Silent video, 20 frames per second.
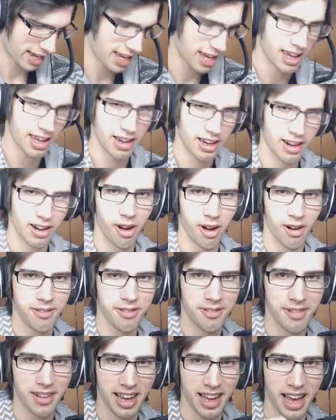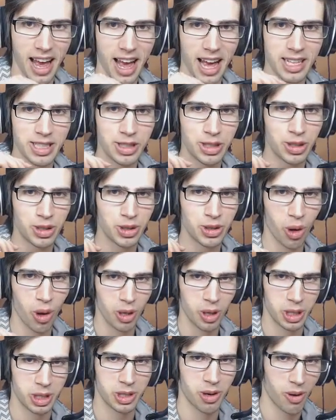we're kicking it off
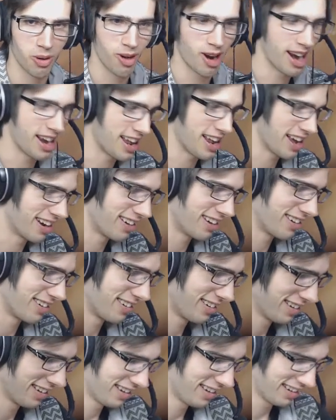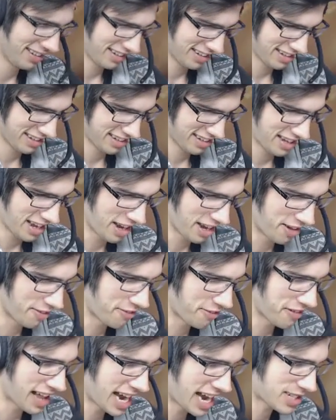so strong right now. In
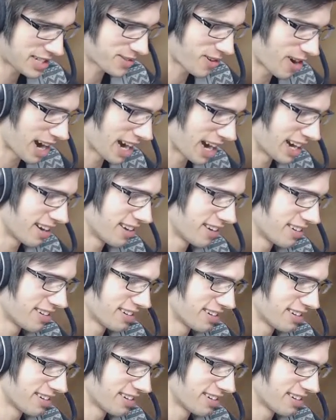Flash Fire.